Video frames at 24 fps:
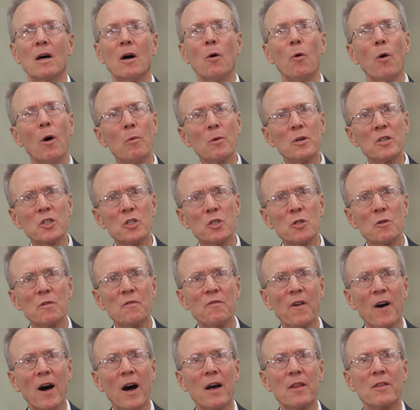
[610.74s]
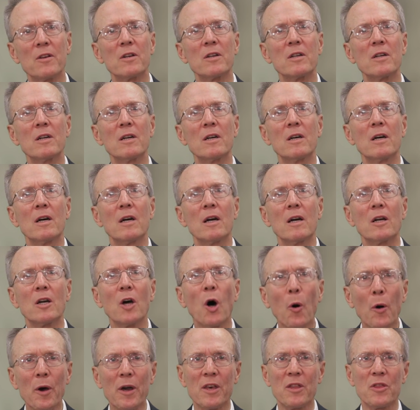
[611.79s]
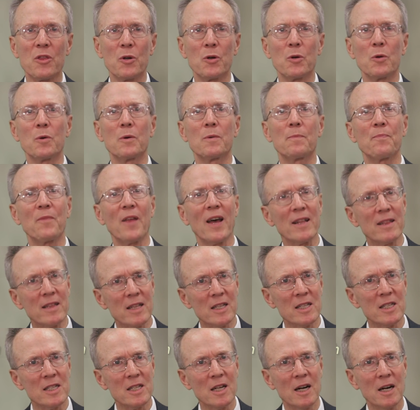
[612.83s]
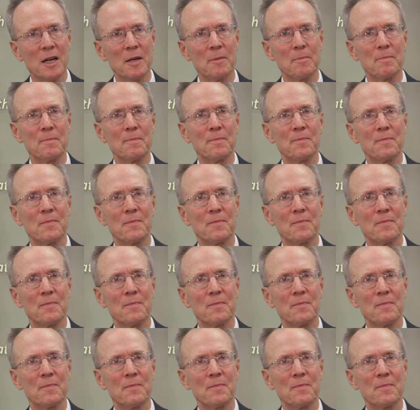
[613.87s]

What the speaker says: What was true father going through at this time?